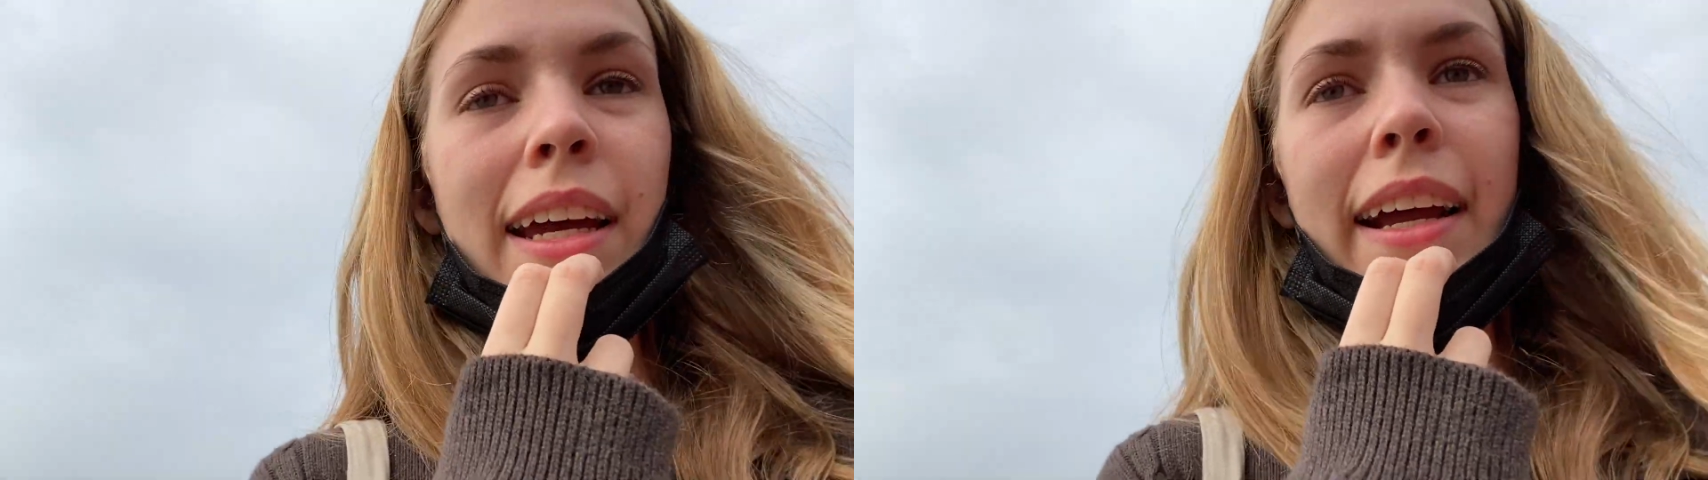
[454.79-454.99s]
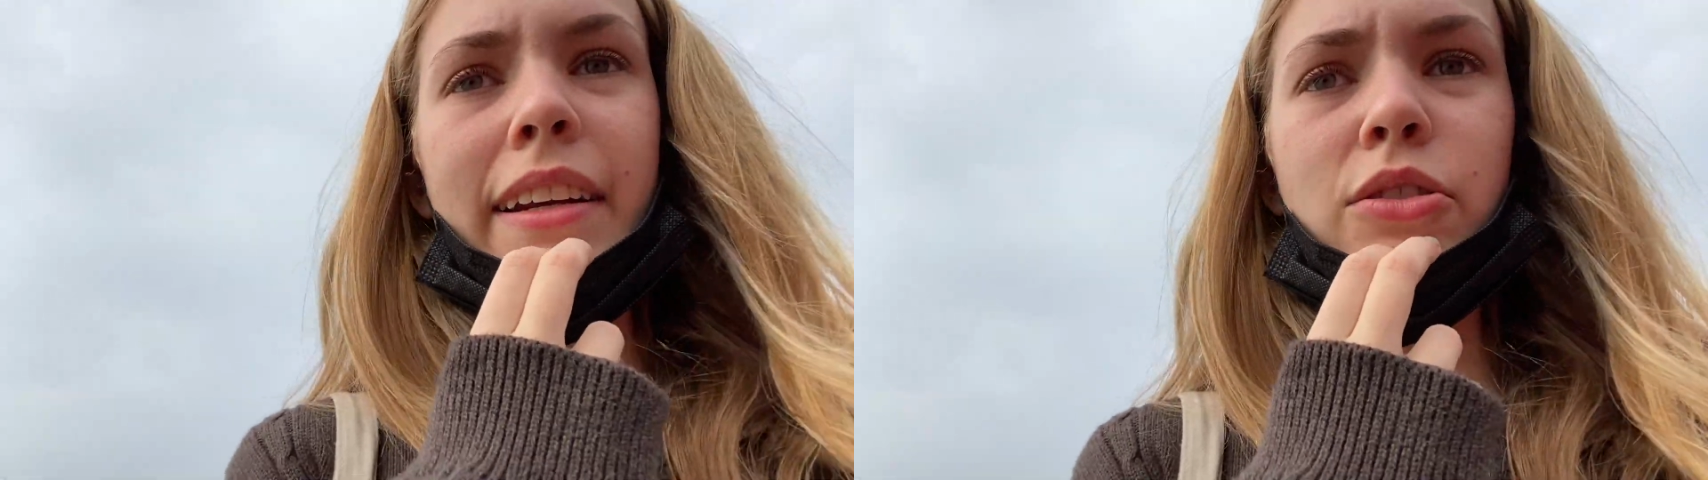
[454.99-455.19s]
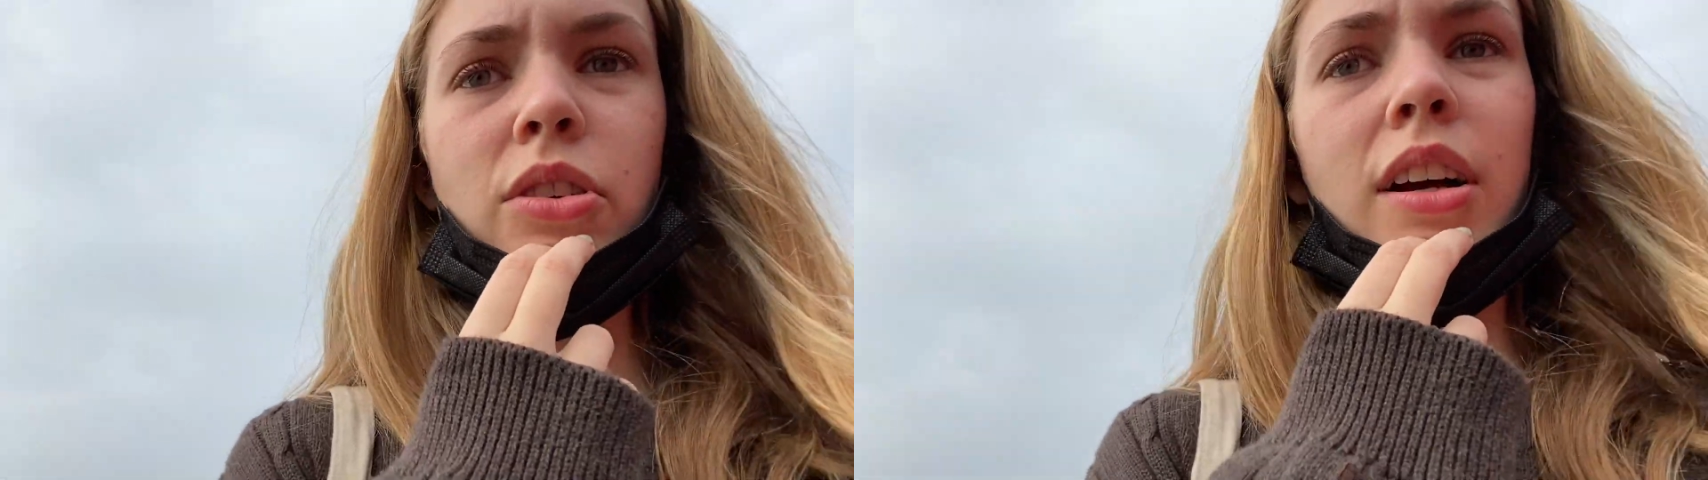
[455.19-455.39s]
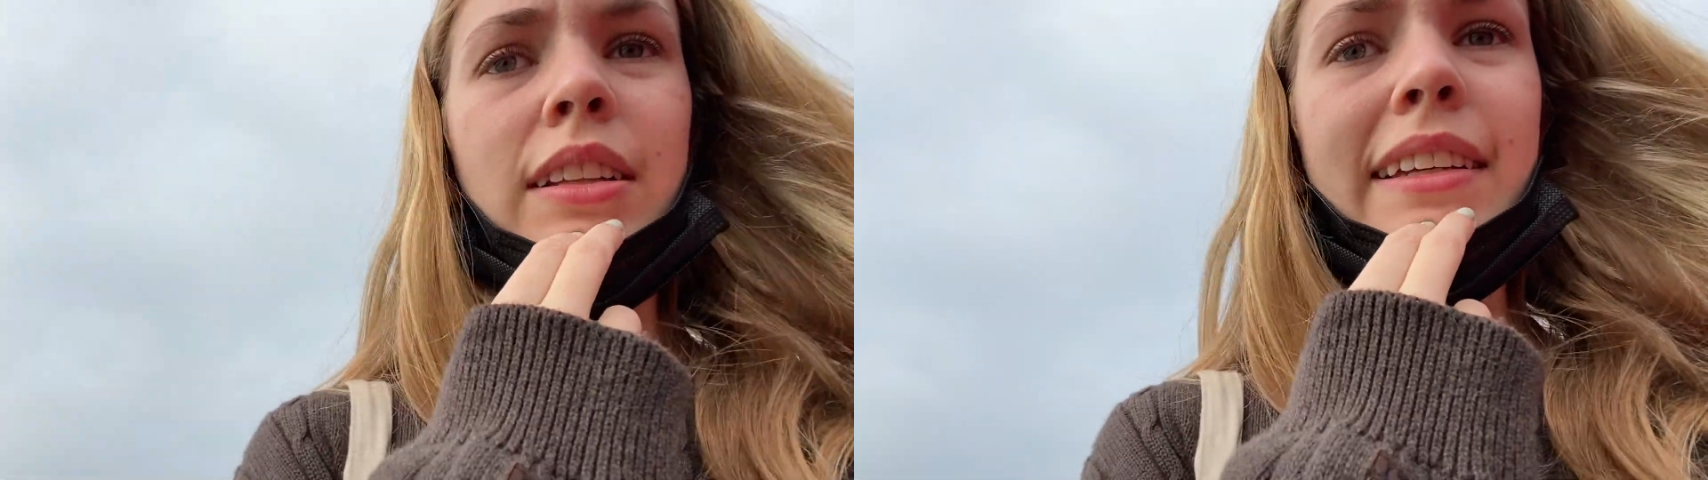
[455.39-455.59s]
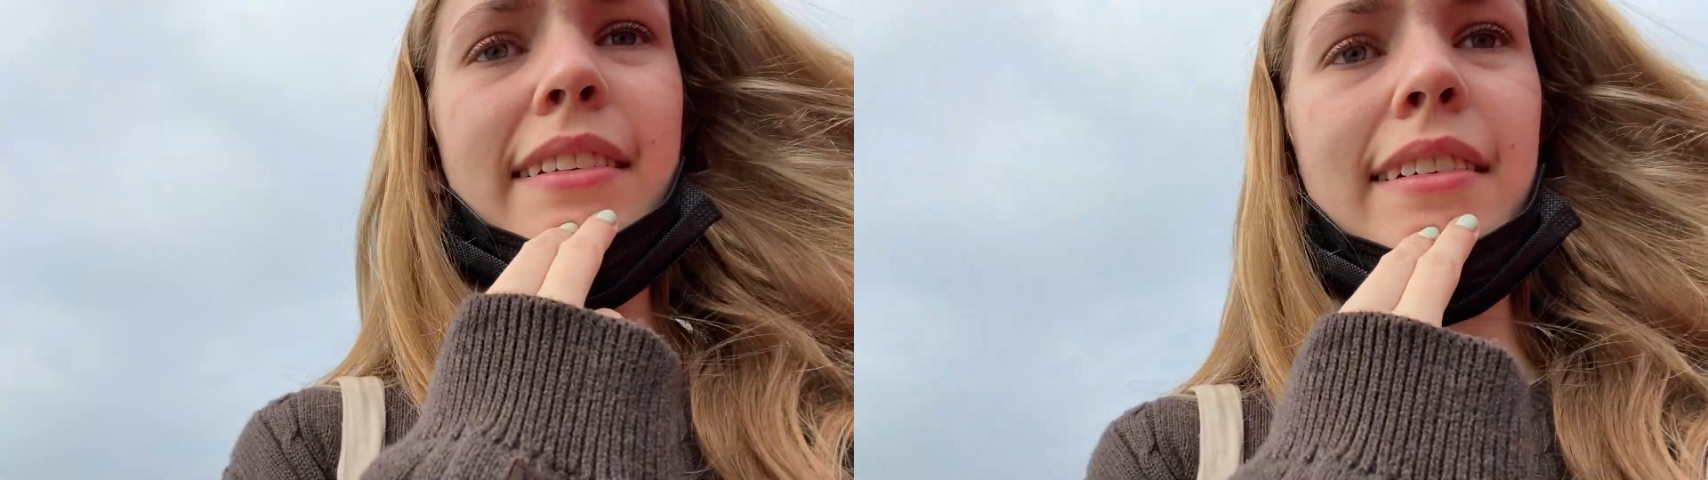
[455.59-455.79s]
I had a
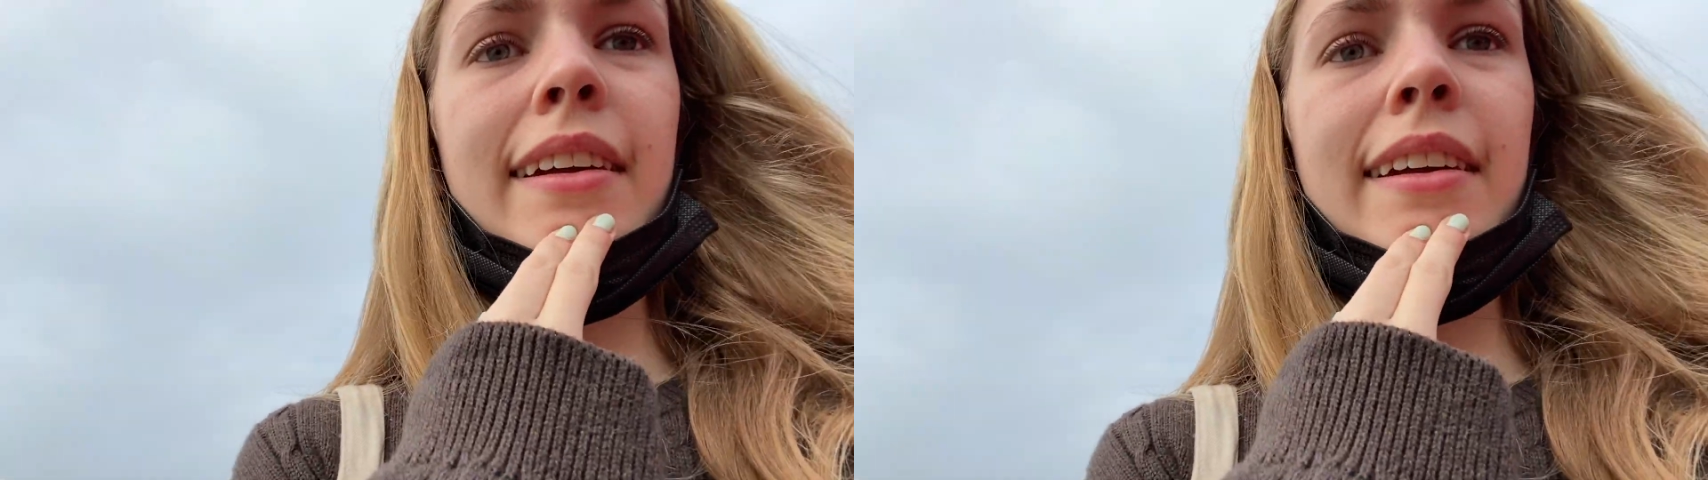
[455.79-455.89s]
chocolate